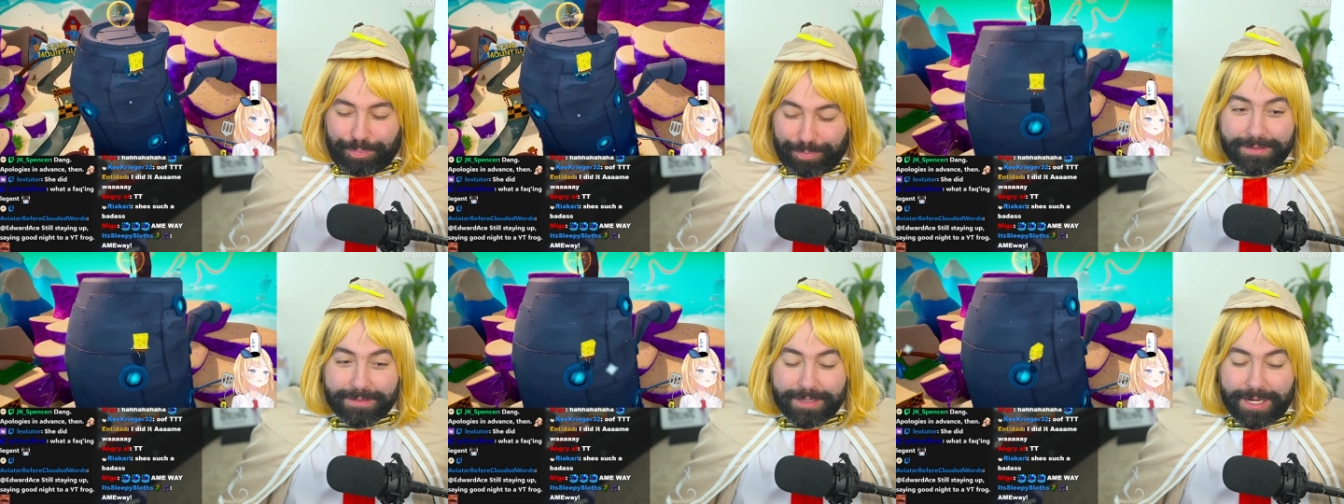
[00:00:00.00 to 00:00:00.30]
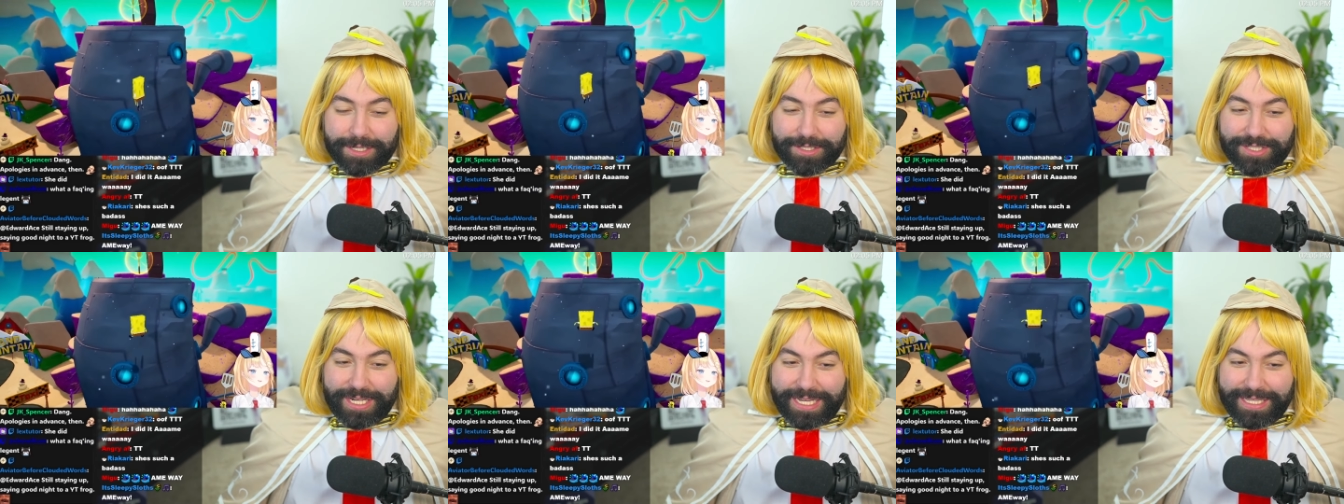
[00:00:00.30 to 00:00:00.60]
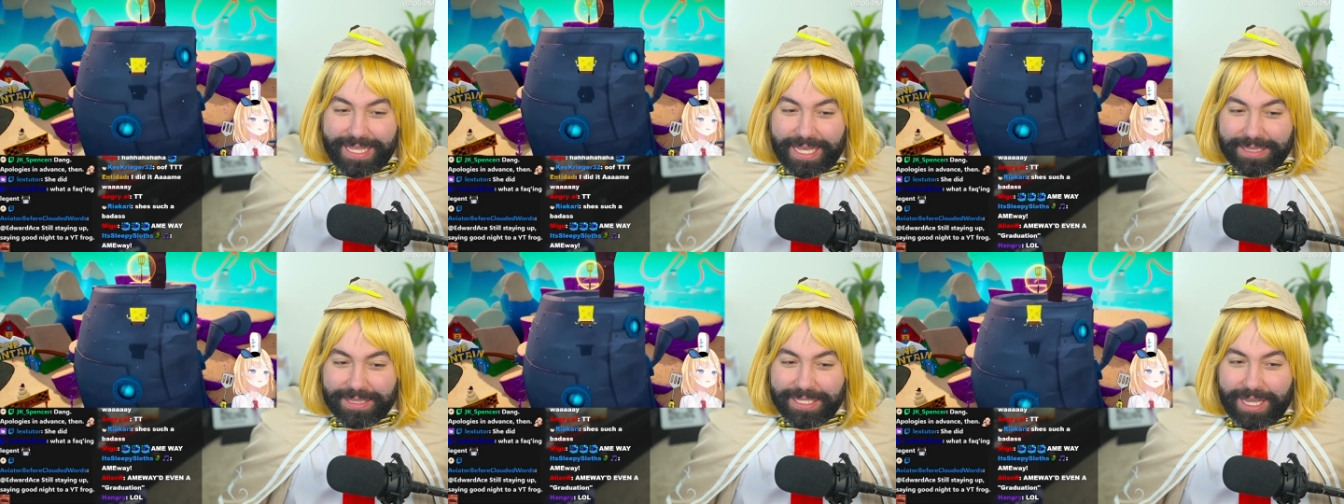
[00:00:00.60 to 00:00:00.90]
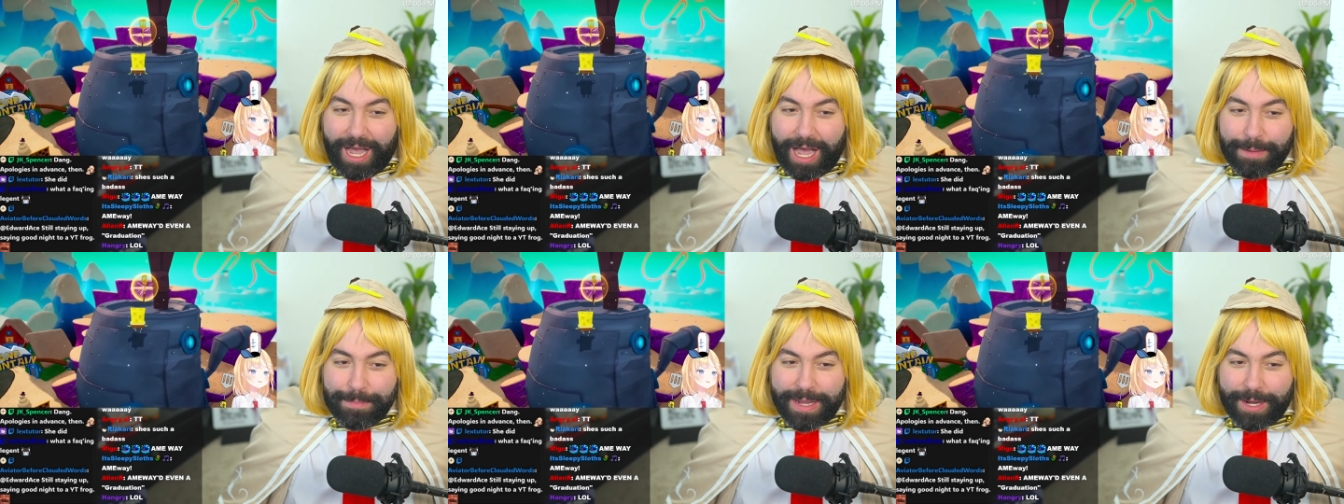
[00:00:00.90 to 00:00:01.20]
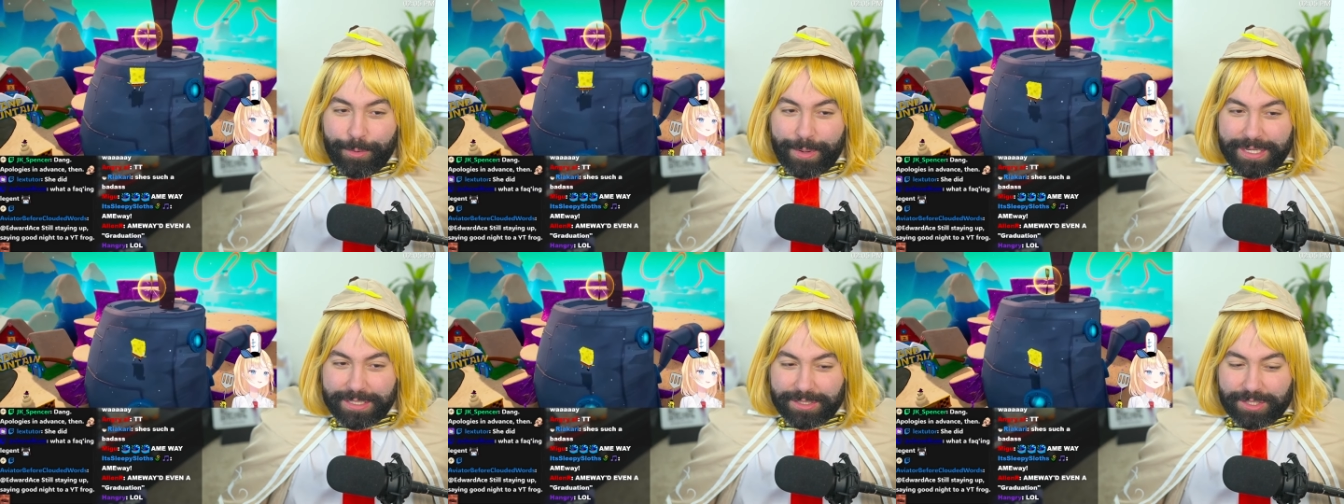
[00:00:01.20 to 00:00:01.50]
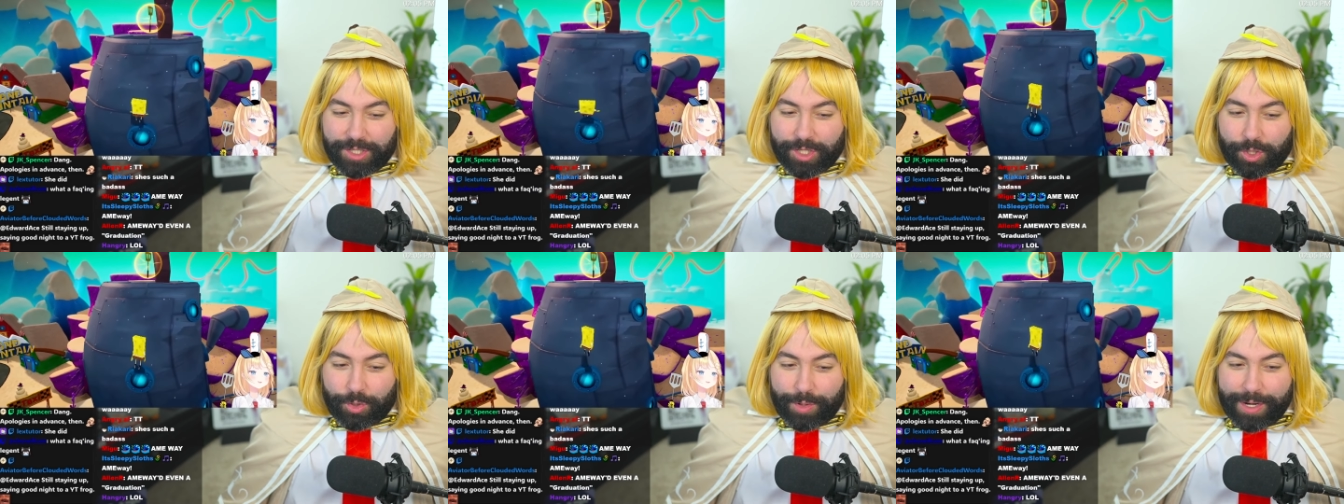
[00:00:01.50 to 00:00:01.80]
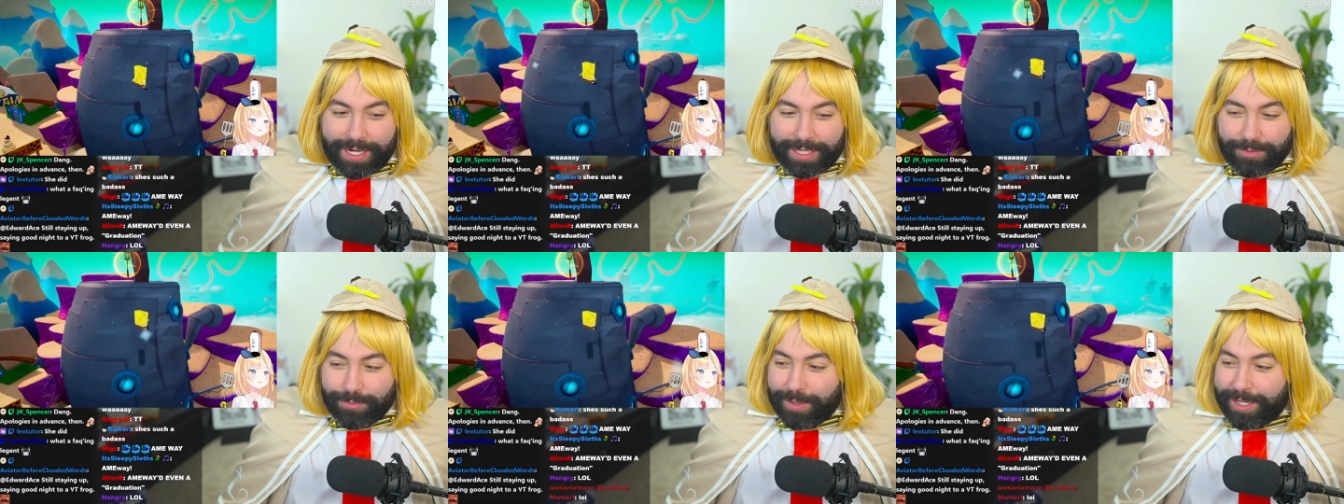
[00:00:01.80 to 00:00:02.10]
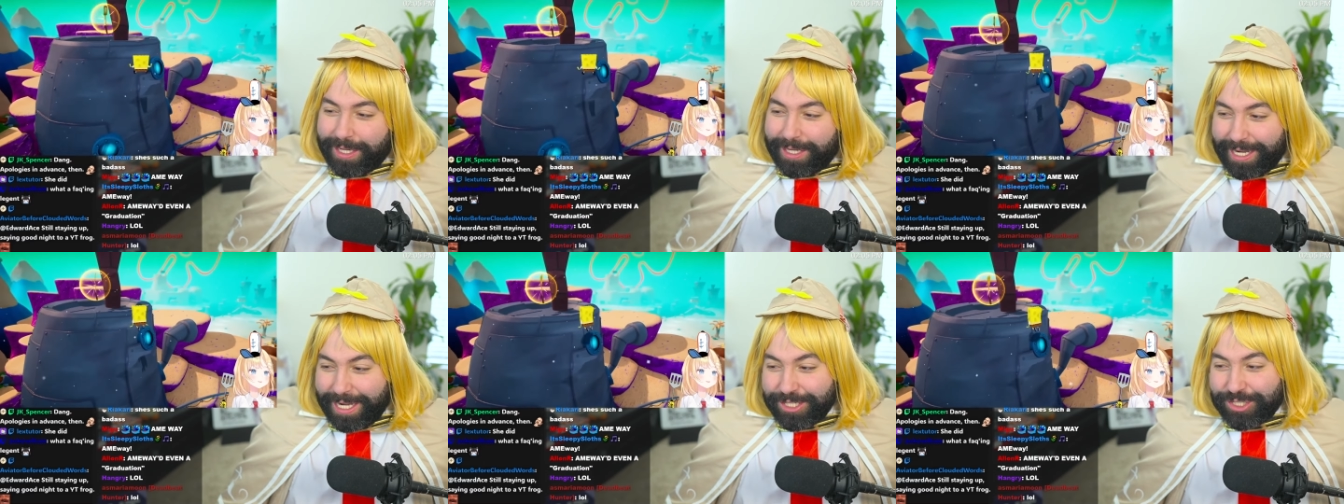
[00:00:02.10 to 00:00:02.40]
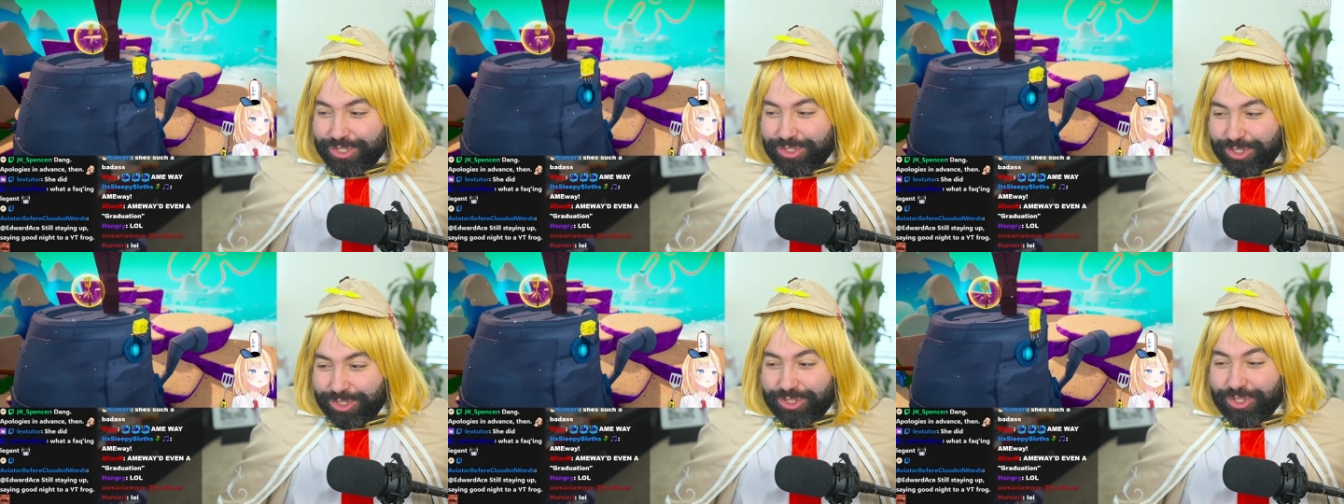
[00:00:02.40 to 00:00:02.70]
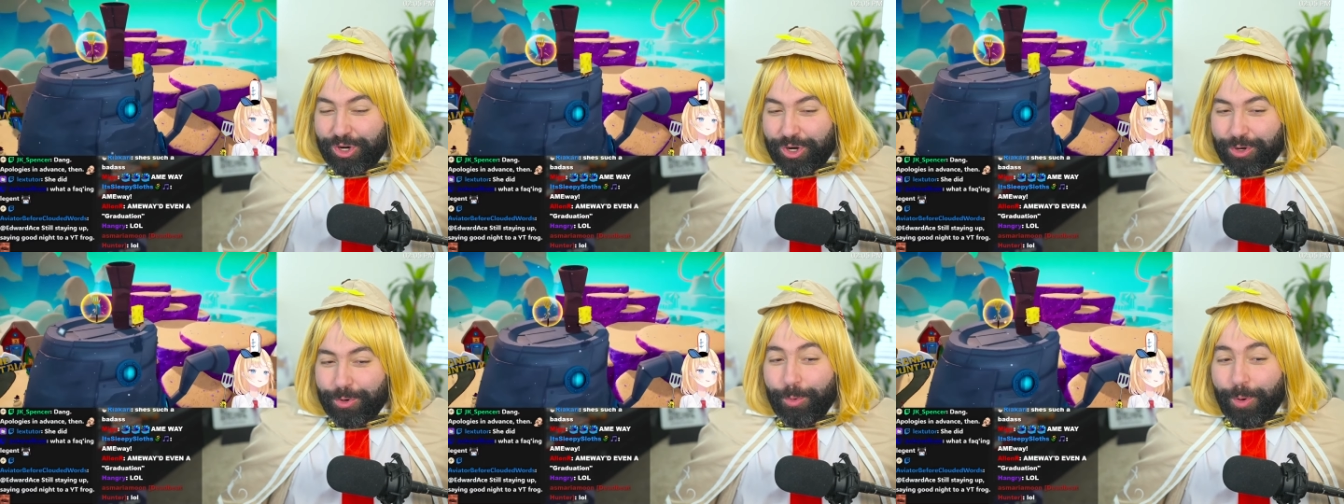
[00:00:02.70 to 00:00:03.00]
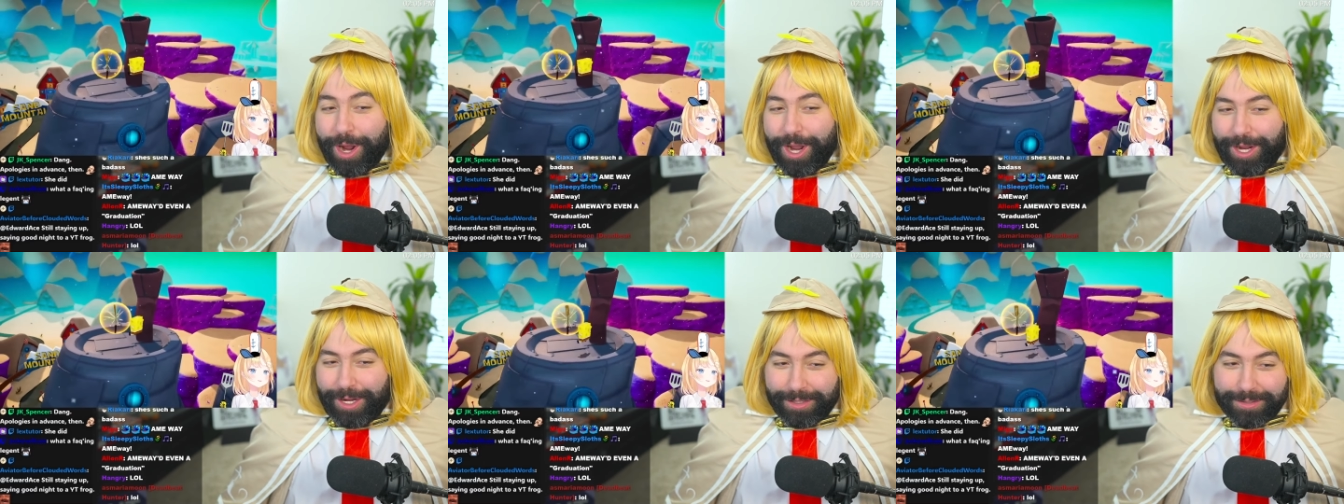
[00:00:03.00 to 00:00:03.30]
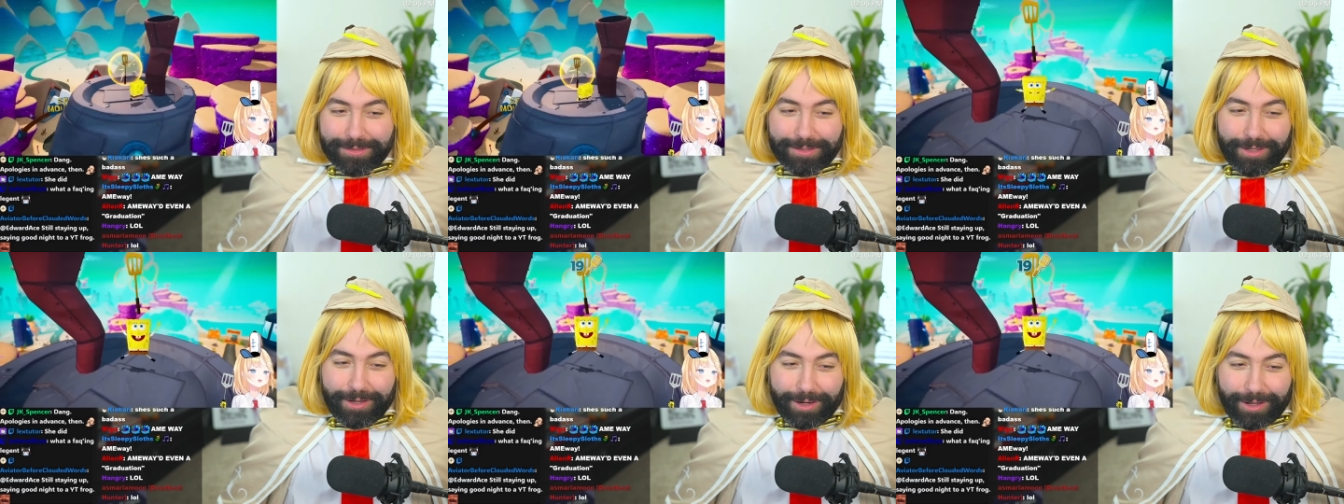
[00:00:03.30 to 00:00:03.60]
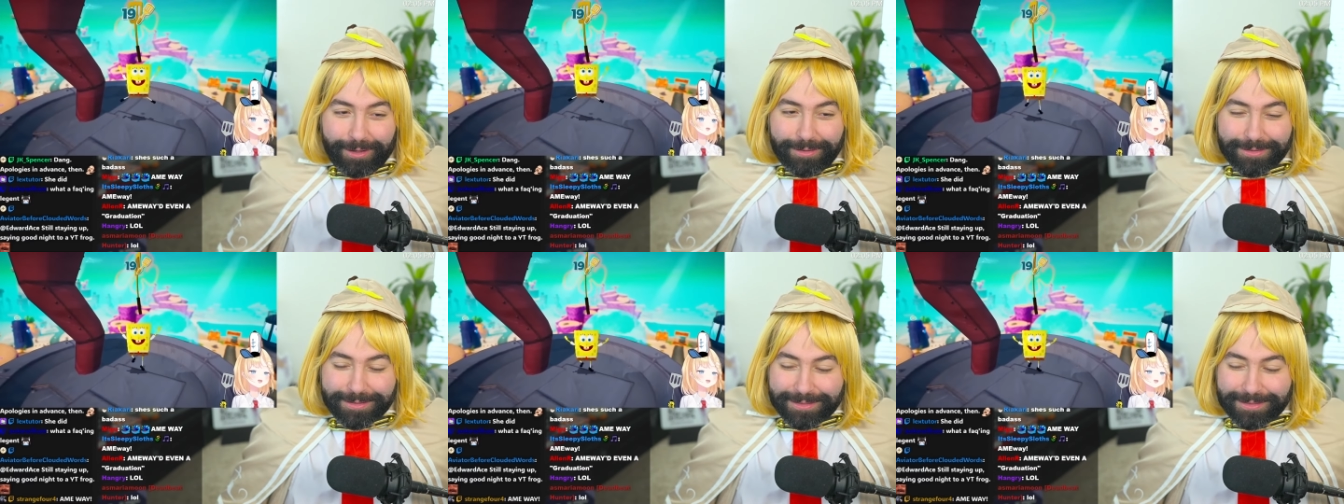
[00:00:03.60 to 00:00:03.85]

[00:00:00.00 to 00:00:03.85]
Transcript: Not saying that the Ame way is the correct way, it's just her way, oh. you know?